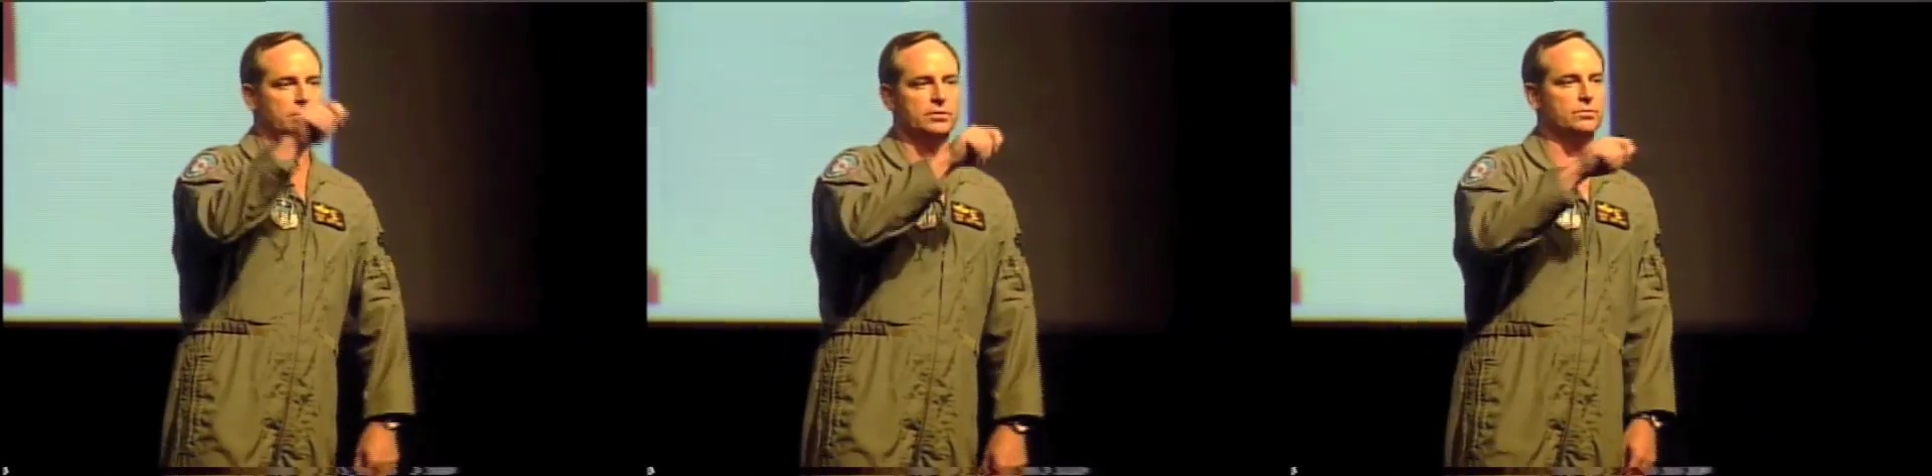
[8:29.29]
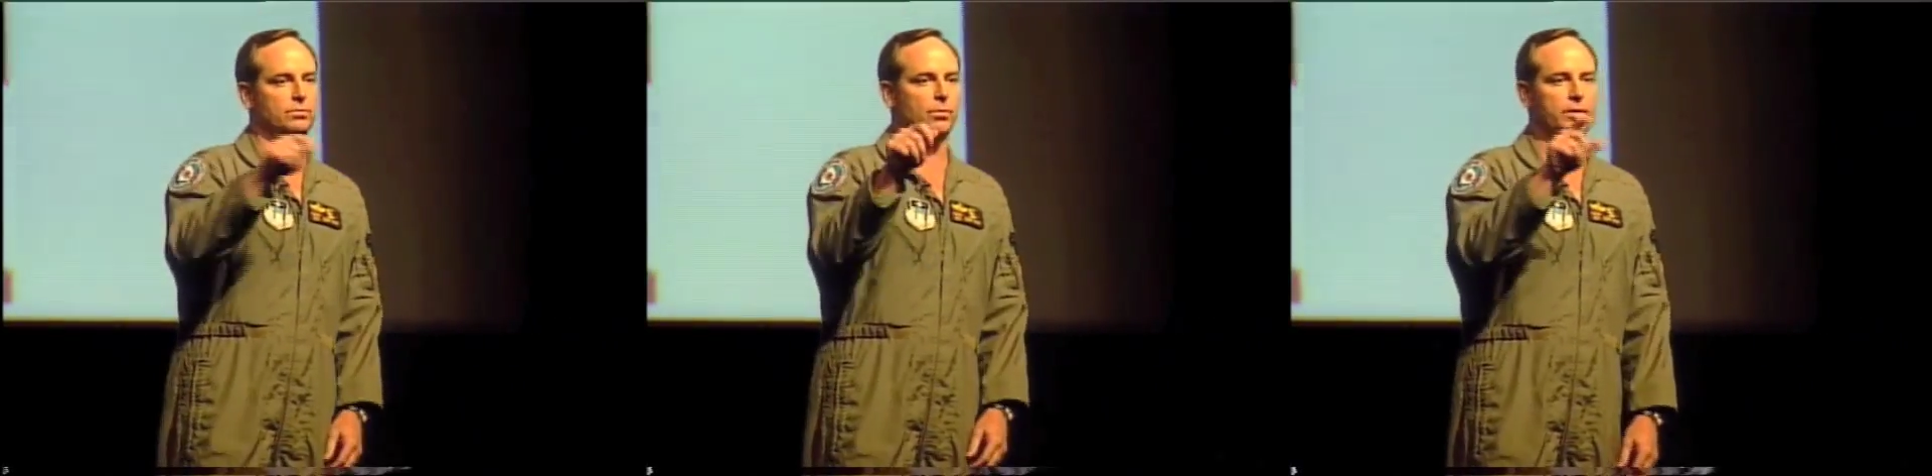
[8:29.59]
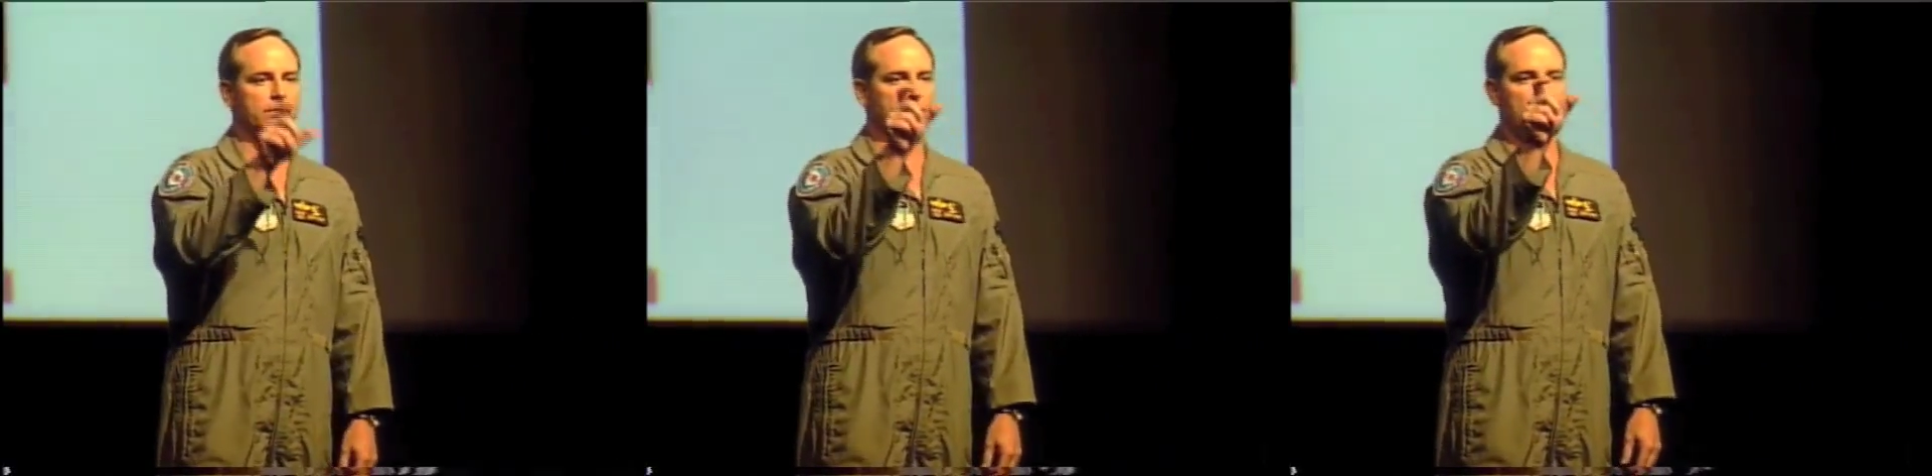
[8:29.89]
just
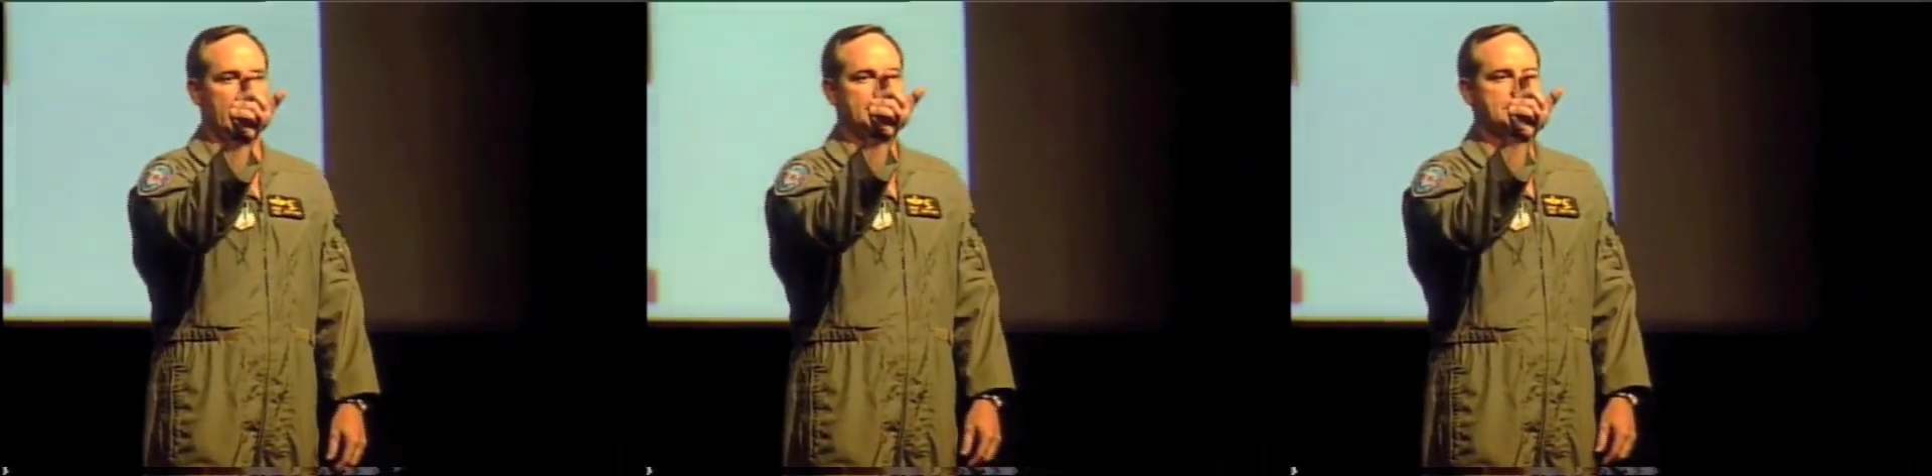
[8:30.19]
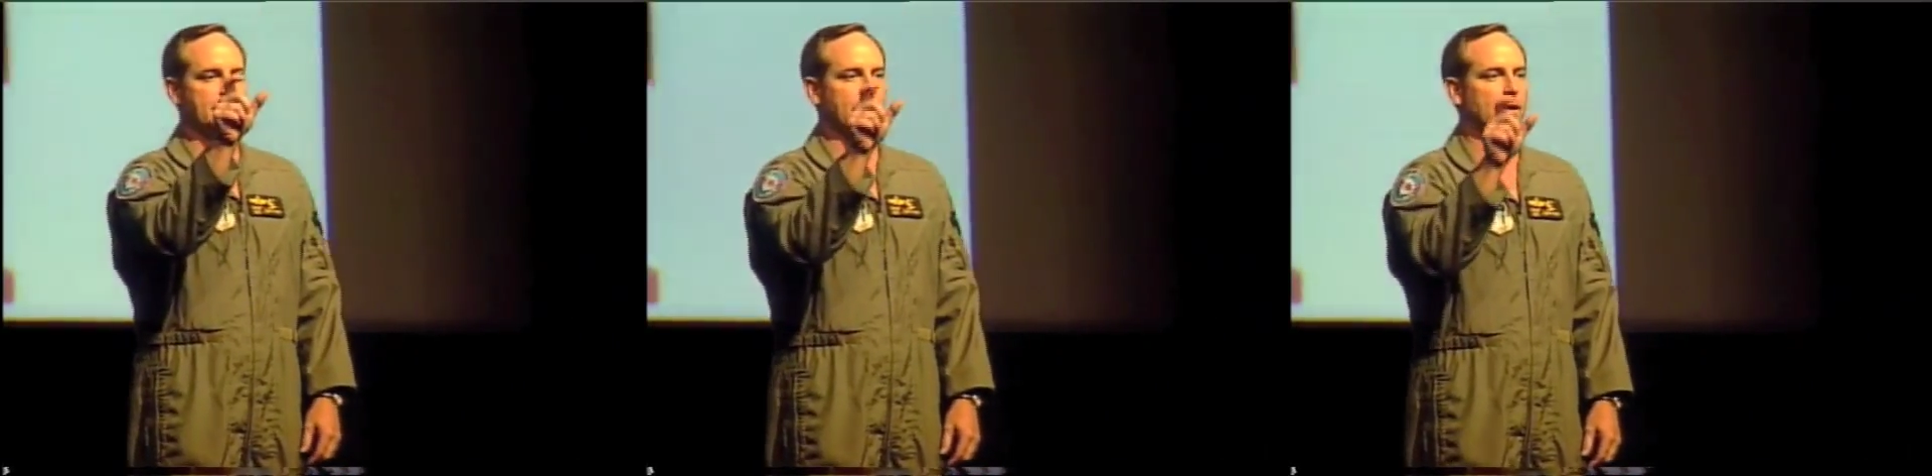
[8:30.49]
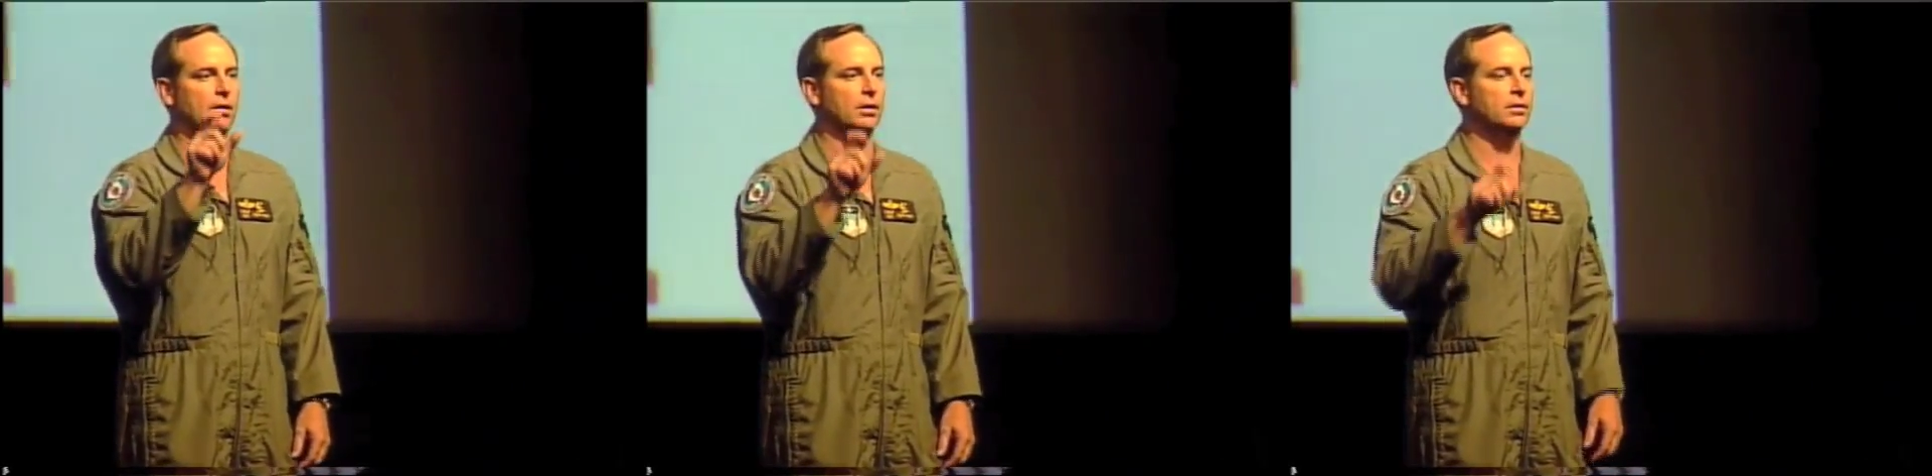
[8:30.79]
one little item's about that
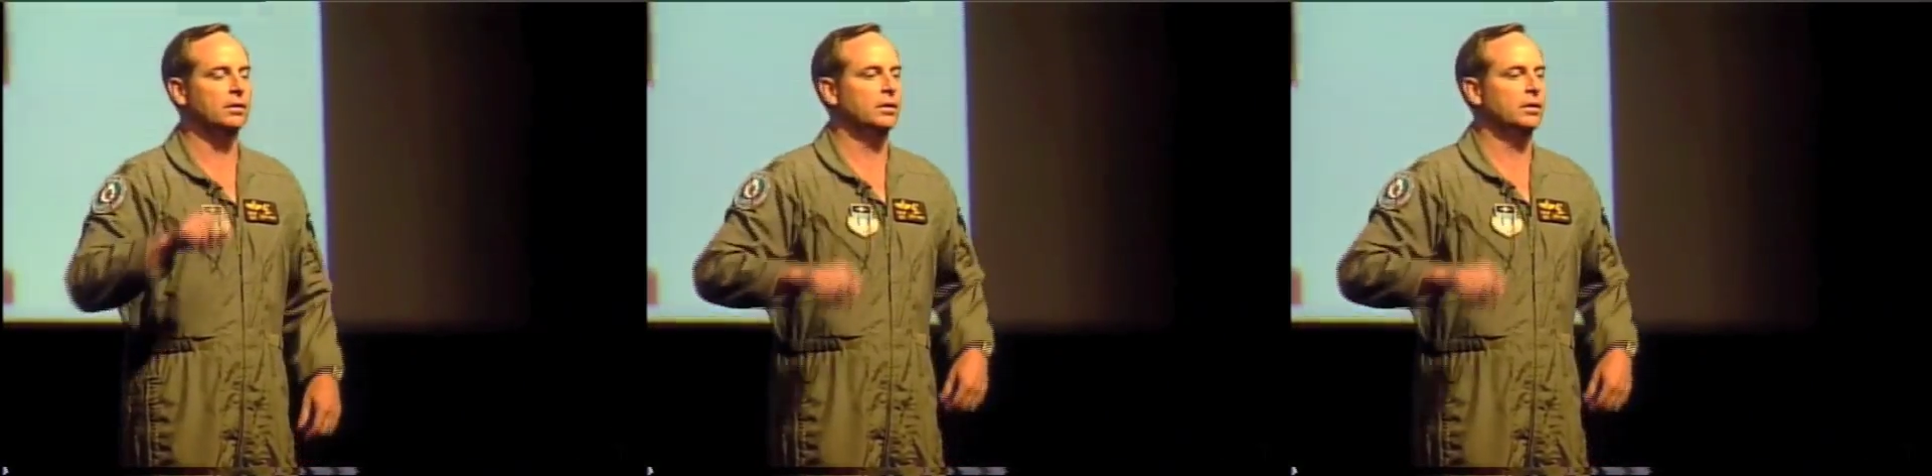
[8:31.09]
long.